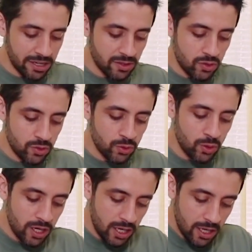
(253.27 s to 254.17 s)

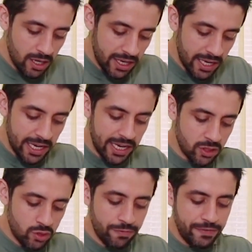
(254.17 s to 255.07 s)

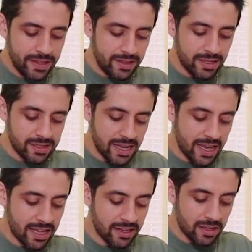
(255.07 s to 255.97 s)
into fitness
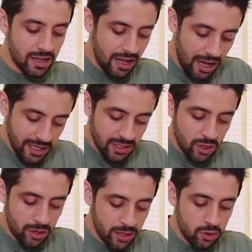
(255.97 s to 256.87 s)
and I
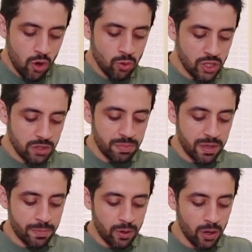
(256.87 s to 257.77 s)
started coaching
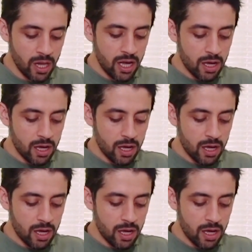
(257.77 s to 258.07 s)
people.